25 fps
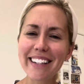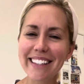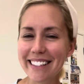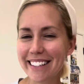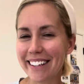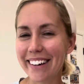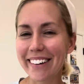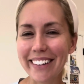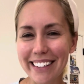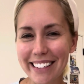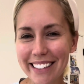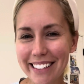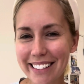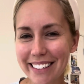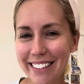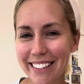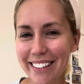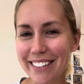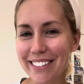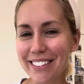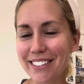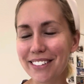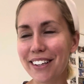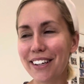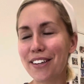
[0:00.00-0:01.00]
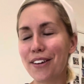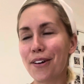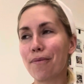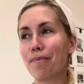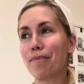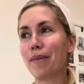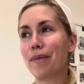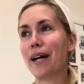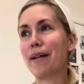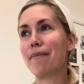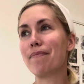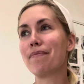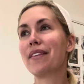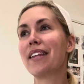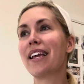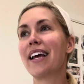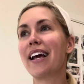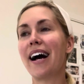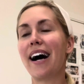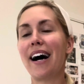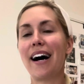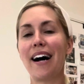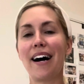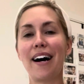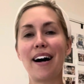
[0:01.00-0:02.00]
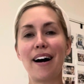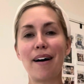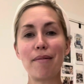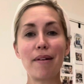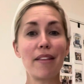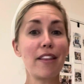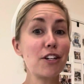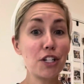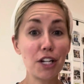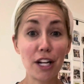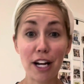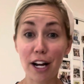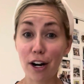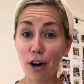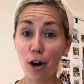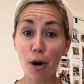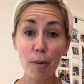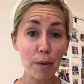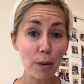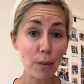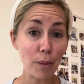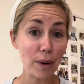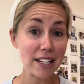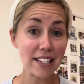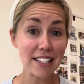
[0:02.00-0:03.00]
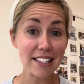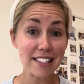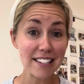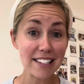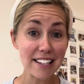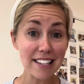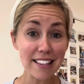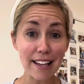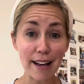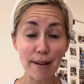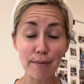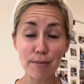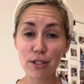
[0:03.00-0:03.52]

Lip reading: So it was really cute. But and then she got home and wanted to see them.